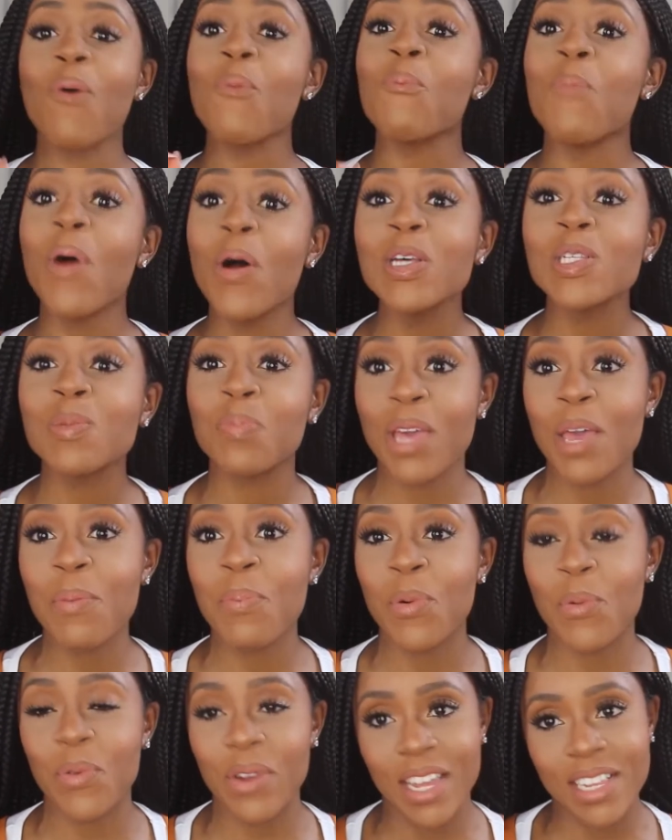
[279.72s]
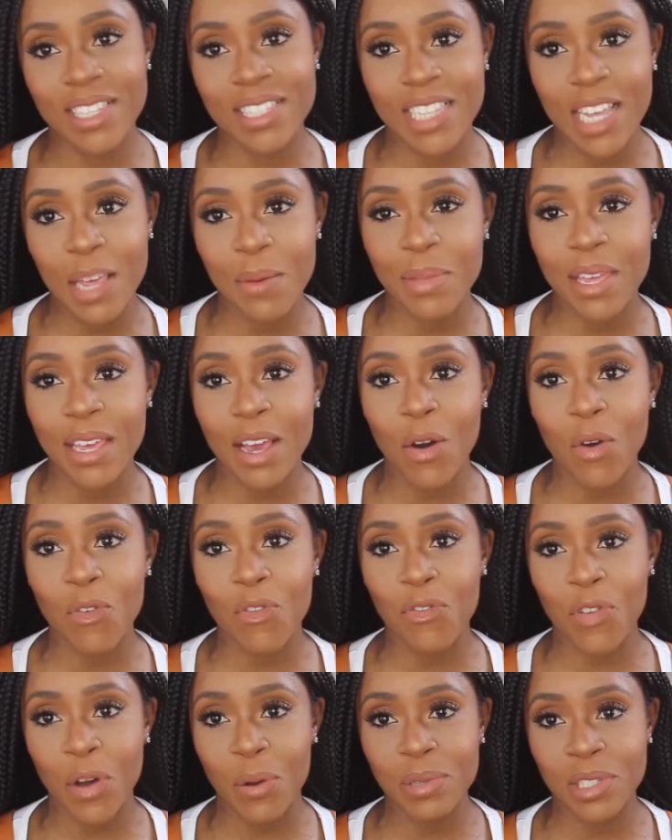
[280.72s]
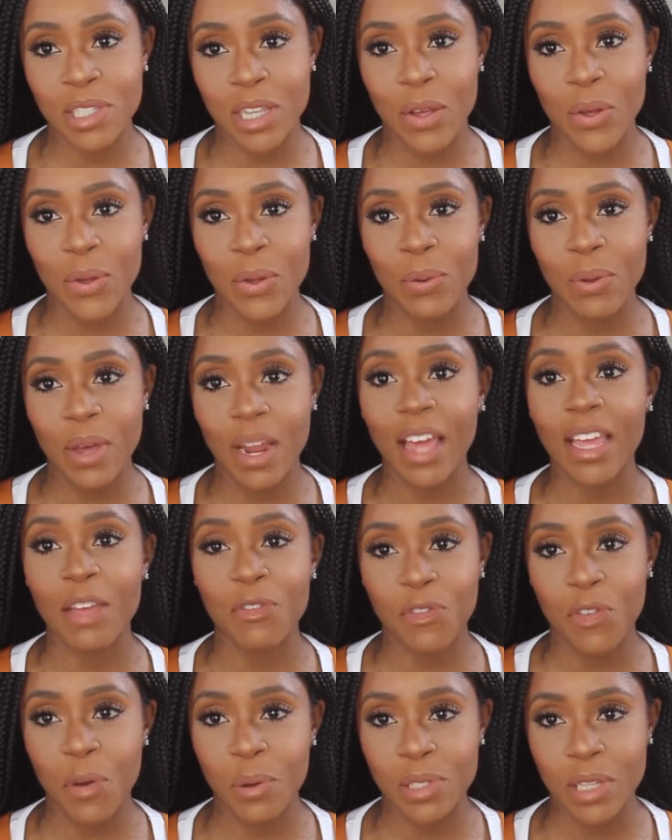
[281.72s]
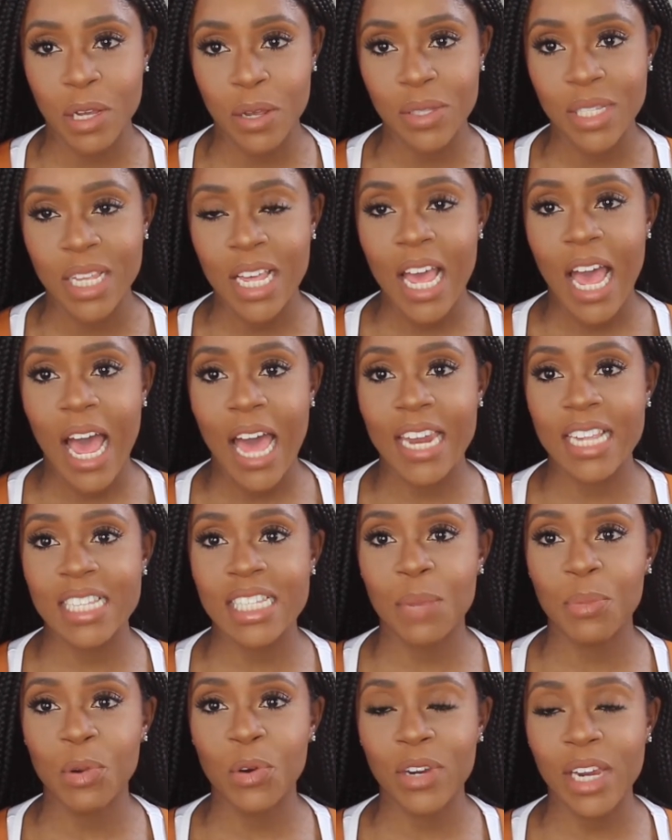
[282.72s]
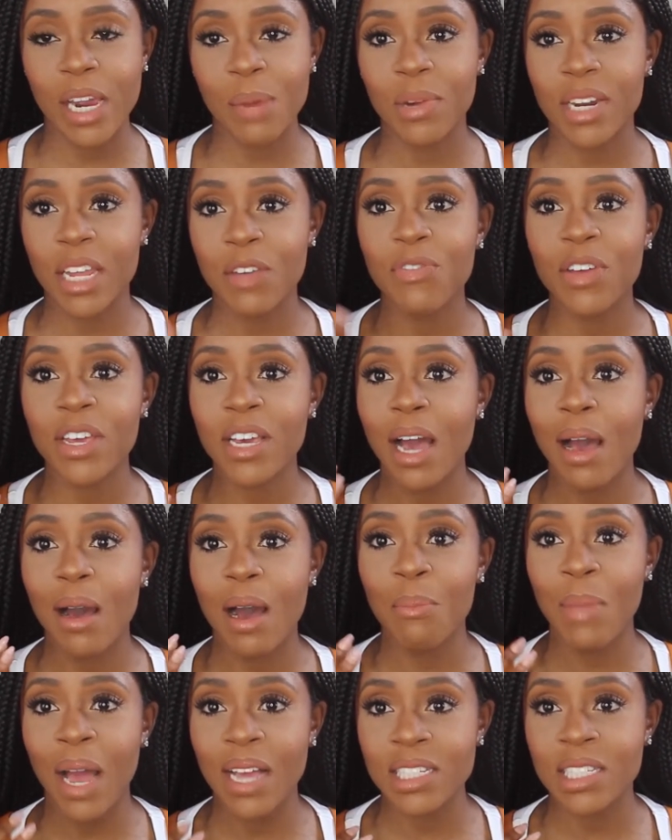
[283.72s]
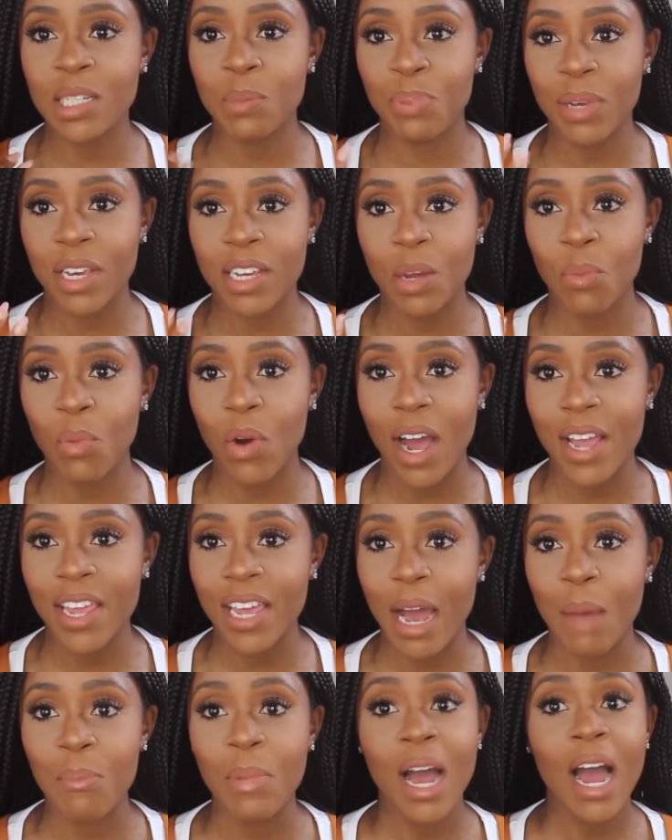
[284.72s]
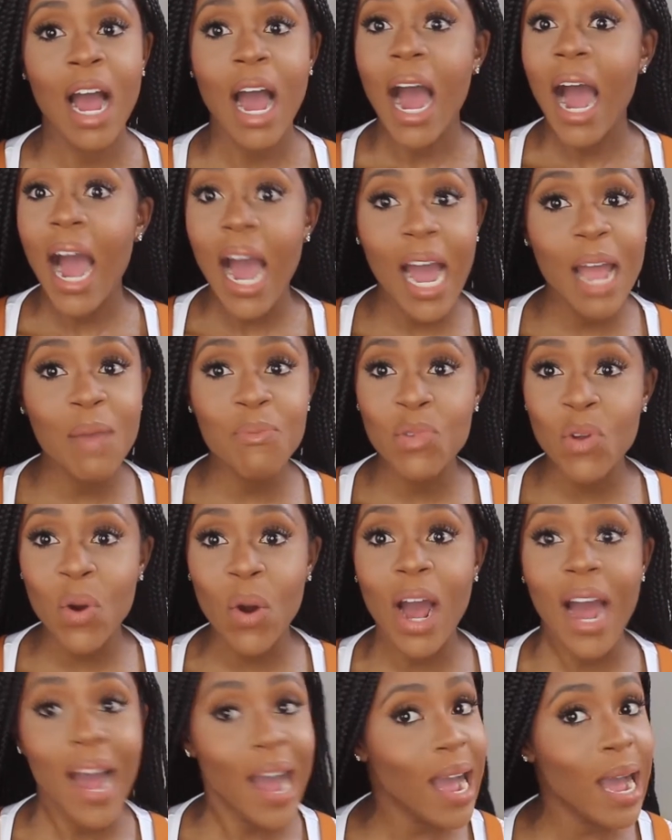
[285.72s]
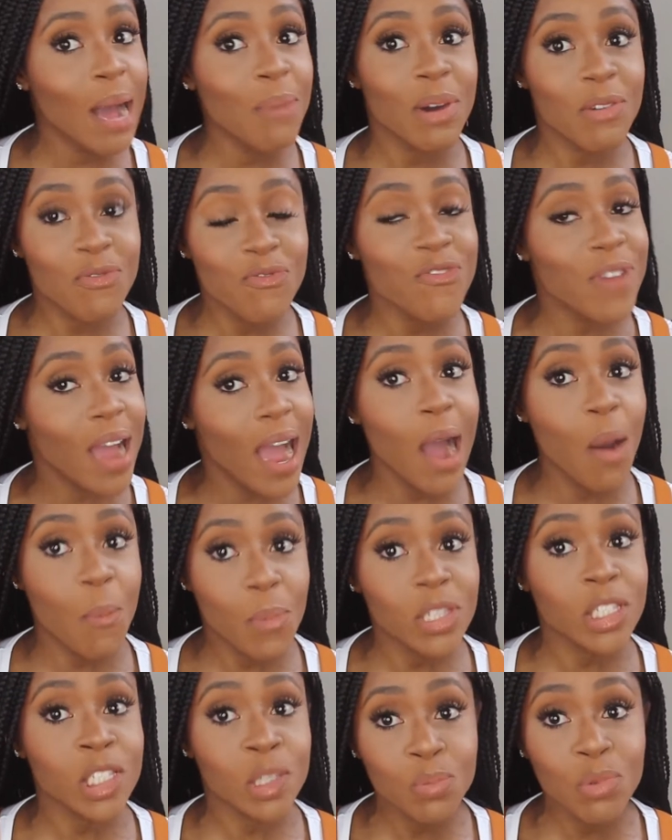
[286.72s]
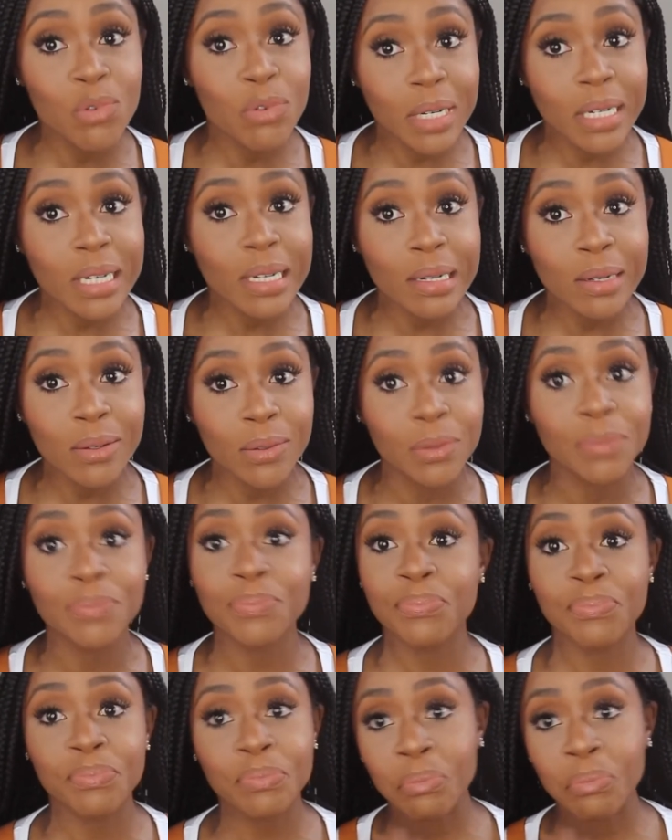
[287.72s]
Most people, when they see me on photo, like in photos, and they see me on camera, they think I'm actually bigger than what I am. I'm not. I'm a, I'm a small girl.